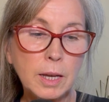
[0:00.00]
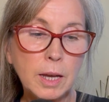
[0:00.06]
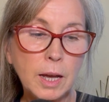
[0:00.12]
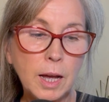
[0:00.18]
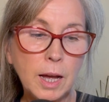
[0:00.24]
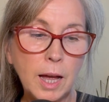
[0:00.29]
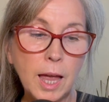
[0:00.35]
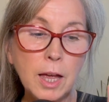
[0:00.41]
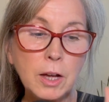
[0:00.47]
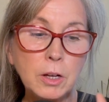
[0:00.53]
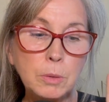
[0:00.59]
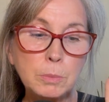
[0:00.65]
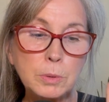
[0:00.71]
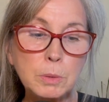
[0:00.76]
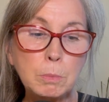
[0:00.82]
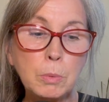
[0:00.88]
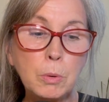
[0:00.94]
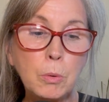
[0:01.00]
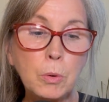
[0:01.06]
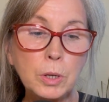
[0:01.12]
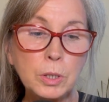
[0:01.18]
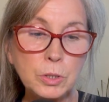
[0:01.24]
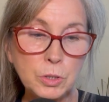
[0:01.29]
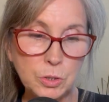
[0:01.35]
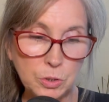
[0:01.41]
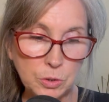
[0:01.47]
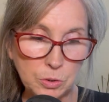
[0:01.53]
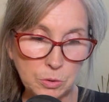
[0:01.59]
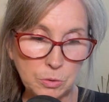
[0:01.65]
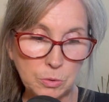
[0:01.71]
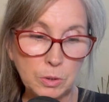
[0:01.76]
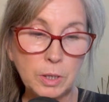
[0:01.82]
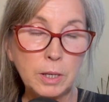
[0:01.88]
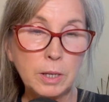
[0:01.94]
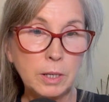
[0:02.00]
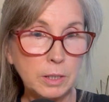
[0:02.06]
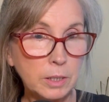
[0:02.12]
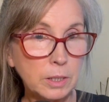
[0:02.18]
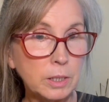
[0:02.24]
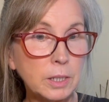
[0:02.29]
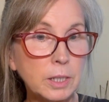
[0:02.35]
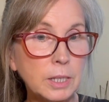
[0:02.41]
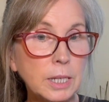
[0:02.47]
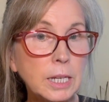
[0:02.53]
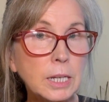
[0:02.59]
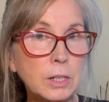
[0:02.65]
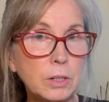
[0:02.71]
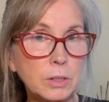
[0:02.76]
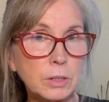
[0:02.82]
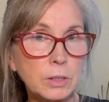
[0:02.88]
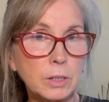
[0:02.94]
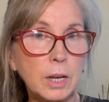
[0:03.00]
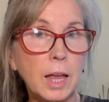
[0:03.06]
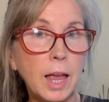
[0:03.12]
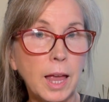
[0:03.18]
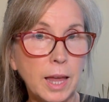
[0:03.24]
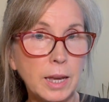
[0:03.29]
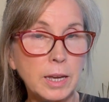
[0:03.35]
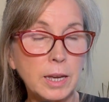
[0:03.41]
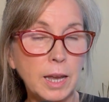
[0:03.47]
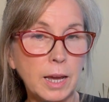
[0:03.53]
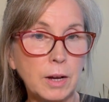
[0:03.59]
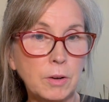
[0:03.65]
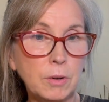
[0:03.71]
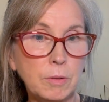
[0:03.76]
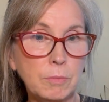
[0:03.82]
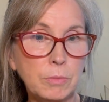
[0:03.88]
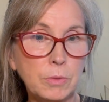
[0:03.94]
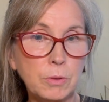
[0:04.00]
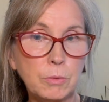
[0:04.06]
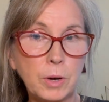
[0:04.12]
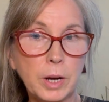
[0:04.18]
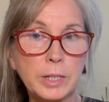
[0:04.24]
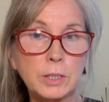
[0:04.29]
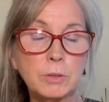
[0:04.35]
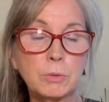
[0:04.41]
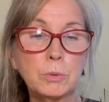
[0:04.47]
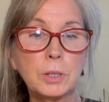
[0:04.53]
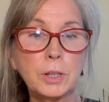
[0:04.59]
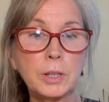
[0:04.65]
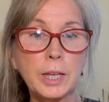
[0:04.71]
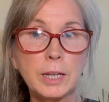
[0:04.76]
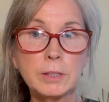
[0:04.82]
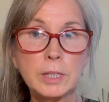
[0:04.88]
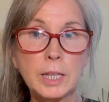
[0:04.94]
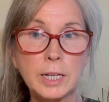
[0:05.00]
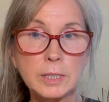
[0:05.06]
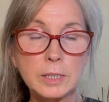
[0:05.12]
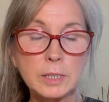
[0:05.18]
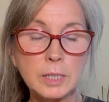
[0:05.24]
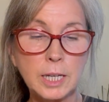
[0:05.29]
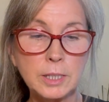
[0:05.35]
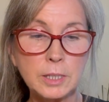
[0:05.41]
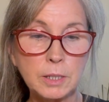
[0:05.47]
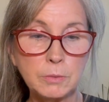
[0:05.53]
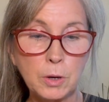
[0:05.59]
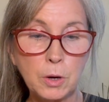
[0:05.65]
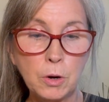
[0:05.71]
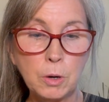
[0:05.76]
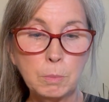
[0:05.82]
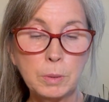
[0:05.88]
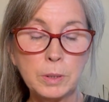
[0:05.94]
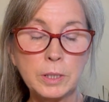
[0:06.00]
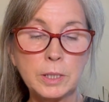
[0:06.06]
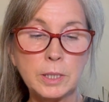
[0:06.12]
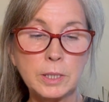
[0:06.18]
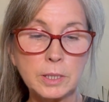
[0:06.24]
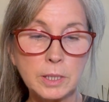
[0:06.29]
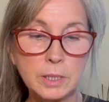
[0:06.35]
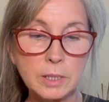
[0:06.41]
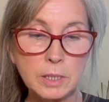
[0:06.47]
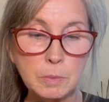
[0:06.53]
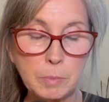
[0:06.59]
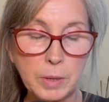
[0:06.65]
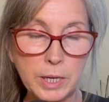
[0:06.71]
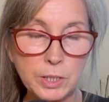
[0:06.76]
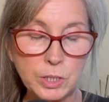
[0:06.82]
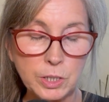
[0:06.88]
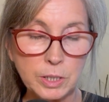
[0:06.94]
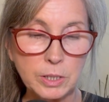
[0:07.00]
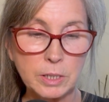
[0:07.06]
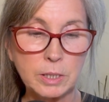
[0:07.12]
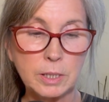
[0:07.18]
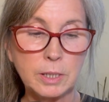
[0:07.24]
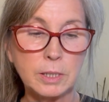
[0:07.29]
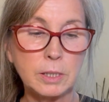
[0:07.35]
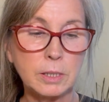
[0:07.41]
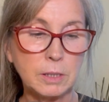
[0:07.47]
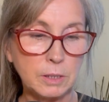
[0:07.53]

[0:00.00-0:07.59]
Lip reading: helps point you here and now, right? To really that sense of openness and spaciousness.